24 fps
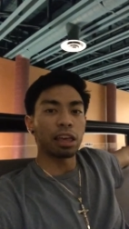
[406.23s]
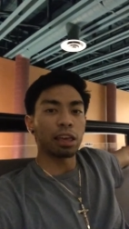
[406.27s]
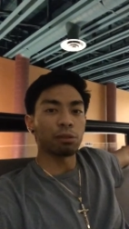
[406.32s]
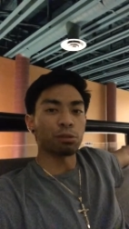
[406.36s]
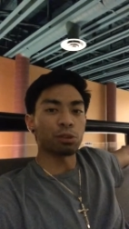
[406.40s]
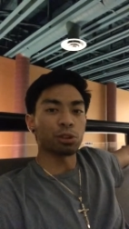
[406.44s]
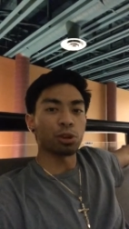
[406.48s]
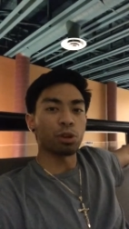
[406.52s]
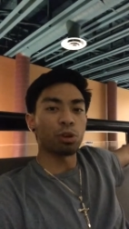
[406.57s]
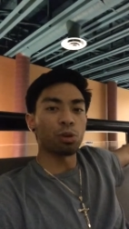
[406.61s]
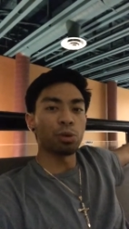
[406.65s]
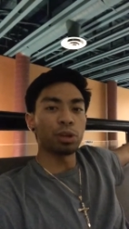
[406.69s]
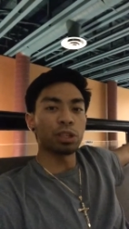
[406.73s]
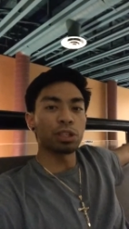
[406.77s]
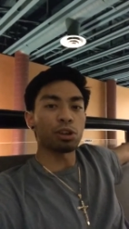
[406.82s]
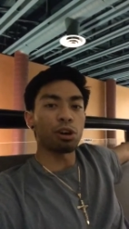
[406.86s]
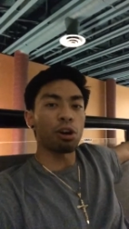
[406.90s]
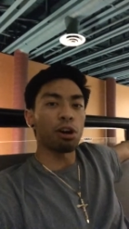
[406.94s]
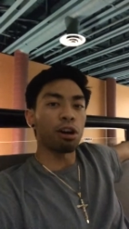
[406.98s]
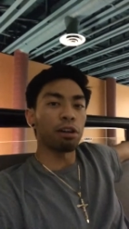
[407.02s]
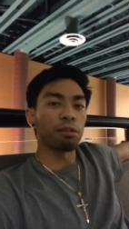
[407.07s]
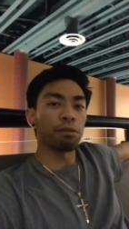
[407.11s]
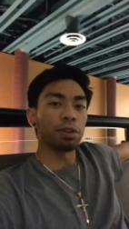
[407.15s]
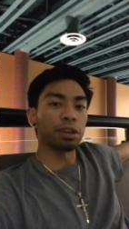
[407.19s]
it was always
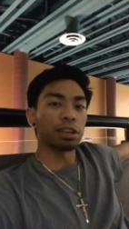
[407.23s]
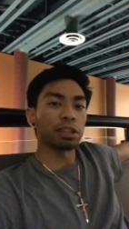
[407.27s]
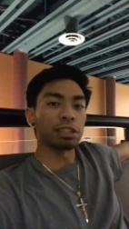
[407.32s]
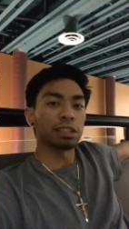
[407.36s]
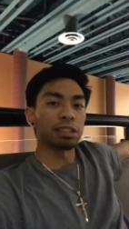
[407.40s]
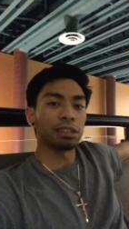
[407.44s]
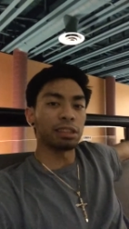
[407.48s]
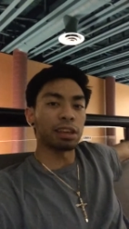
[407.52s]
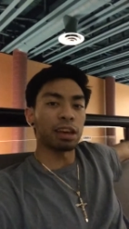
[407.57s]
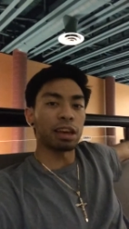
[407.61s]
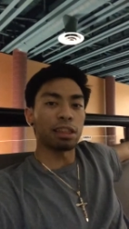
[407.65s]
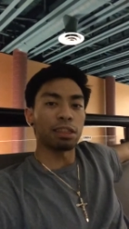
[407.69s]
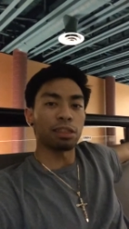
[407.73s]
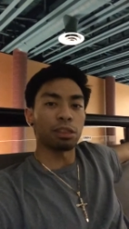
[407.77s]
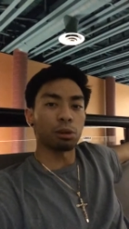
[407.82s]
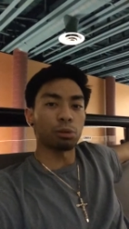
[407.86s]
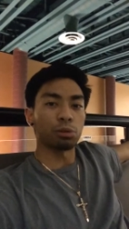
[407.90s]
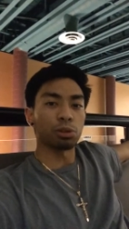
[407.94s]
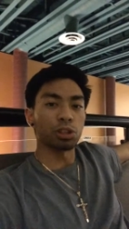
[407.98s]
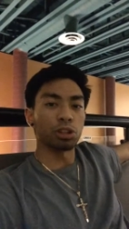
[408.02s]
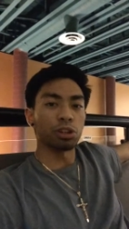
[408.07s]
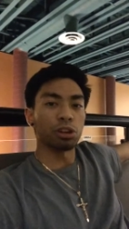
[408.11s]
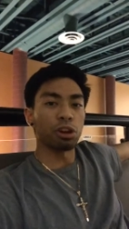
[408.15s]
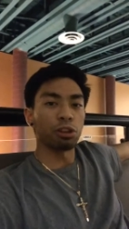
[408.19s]
obvious that there
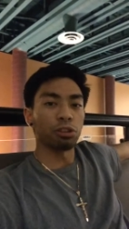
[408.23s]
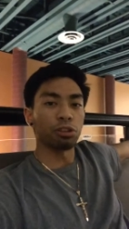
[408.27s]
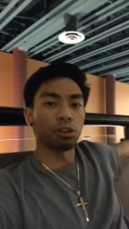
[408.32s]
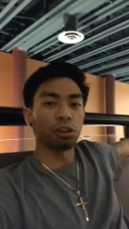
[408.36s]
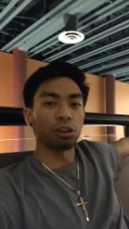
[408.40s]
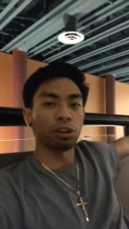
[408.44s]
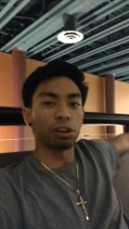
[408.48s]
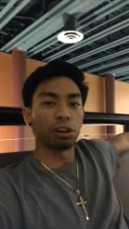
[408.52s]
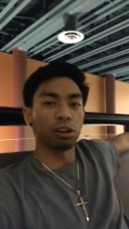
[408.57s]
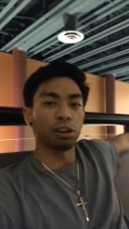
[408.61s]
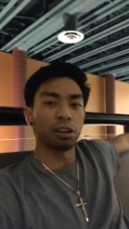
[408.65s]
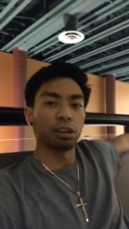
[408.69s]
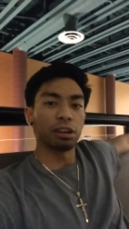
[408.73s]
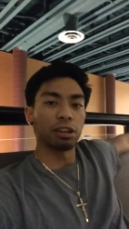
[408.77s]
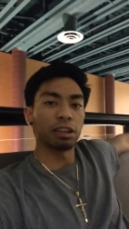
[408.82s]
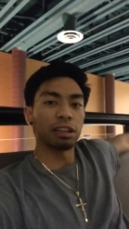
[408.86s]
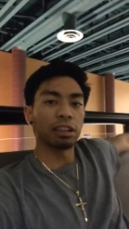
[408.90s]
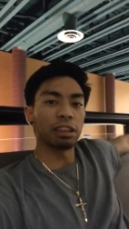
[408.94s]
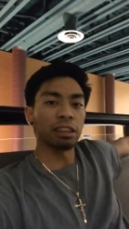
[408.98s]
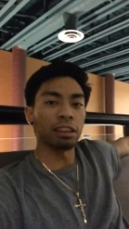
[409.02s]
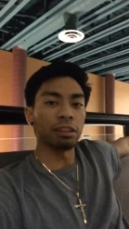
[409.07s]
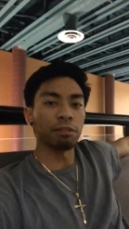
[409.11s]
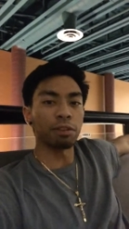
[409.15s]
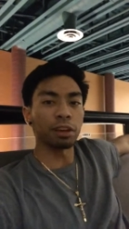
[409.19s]
was another
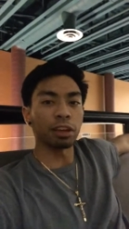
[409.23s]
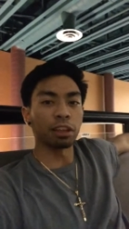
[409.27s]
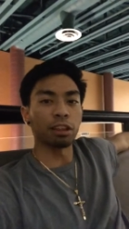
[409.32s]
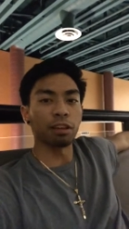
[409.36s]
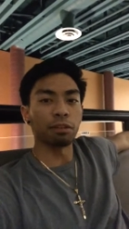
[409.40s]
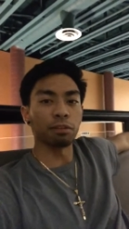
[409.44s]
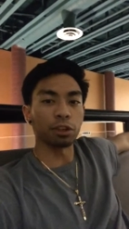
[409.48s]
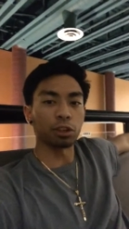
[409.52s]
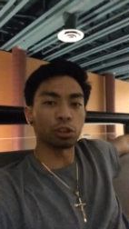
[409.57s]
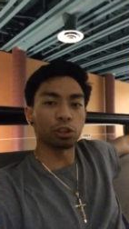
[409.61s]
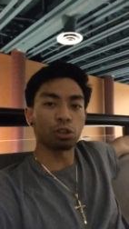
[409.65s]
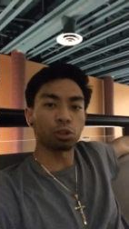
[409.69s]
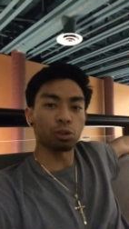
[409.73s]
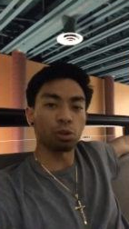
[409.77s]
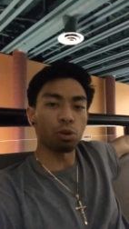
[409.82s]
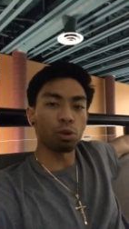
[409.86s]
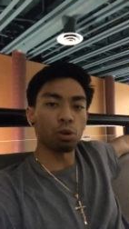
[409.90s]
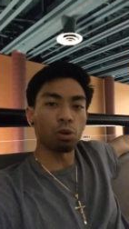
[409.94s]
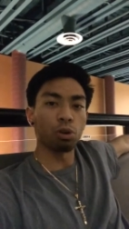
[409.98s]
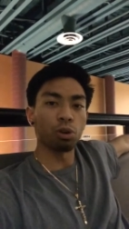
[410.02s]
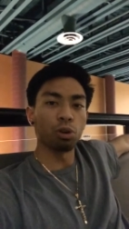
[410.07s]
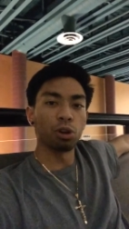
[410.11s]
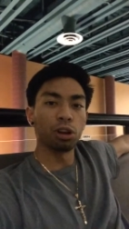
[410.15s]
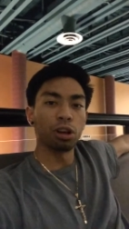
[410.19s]
living, loving
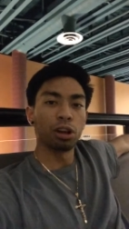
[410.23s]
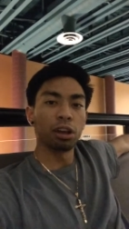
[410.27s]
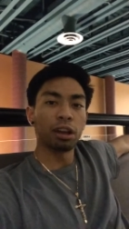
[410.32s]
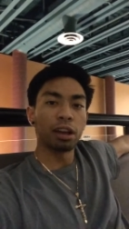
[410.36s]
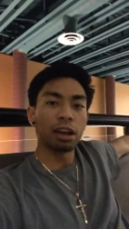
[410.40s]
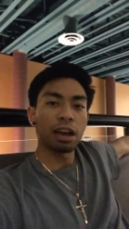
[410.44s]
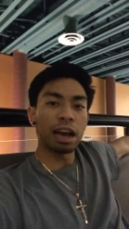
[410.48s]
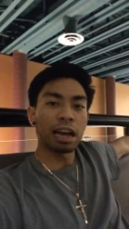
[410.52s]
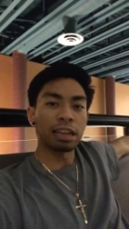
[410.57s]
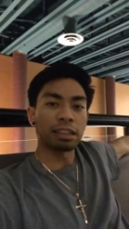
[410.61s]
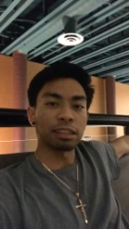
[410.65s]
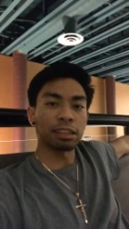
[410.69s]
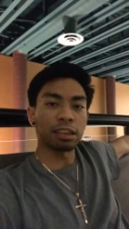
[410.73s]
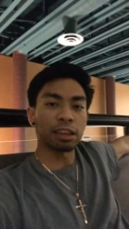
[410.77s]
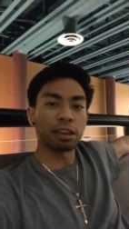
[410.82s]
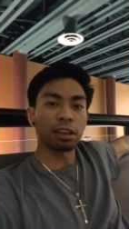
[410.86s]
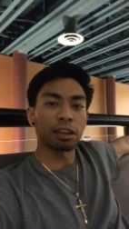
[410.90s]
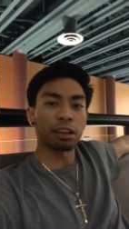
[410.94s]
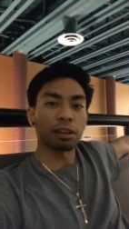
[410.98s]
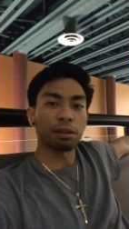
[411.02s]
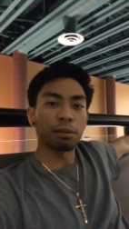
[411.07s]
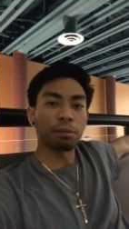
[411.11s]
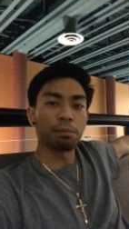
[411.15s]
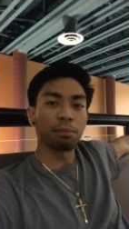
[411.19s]
soul at
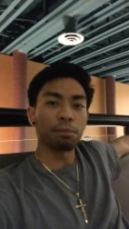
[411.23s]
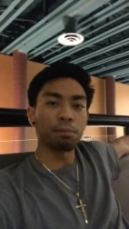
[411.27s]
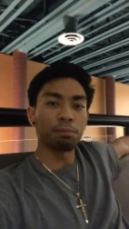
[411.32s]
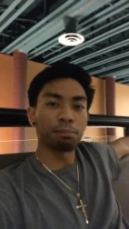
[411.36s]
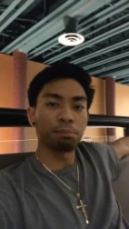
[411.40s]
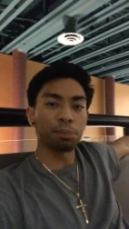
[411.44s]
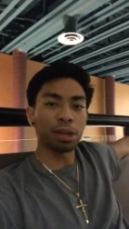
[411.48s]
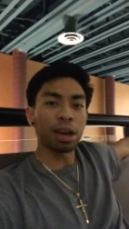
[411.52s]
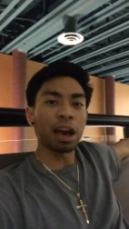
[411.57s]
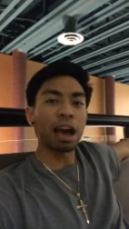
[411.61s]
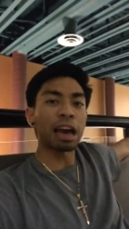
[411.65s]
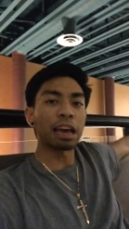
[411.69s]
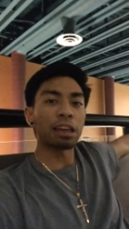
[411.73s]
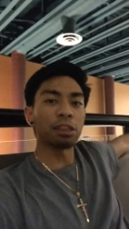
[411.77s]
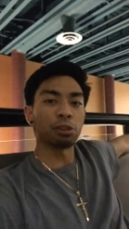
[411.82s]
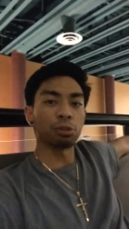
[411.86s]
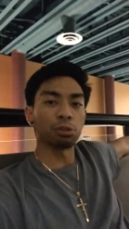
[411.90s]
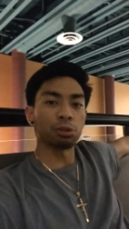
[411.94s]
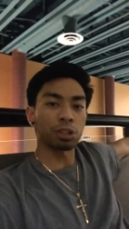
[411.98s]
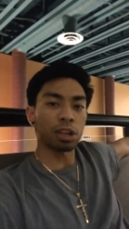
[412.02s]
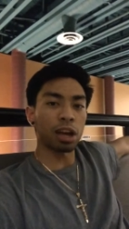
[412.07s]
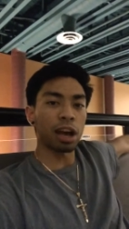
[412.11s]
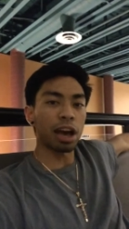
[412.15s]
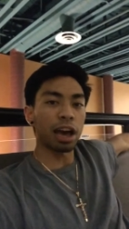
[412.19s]
the behind
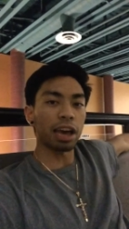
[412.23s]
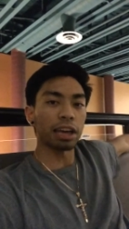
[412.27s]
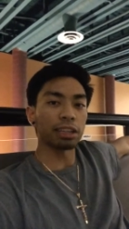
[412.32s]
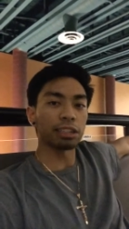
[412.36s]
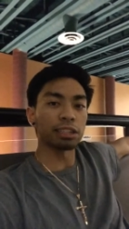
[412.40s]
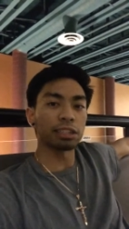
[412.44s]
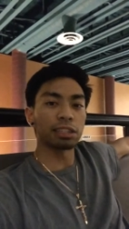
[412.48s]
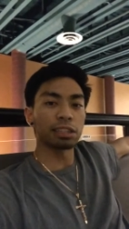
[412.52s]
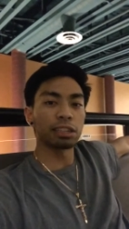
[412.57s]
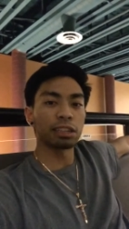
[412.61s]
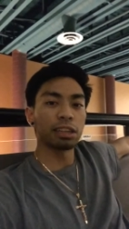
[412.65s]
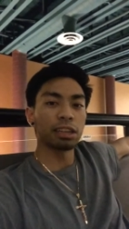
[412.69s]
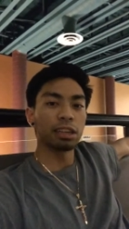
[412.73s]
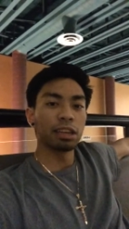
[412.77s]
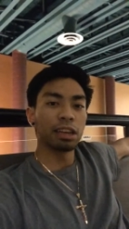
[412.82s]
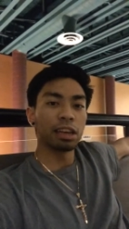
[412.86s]
those eyes.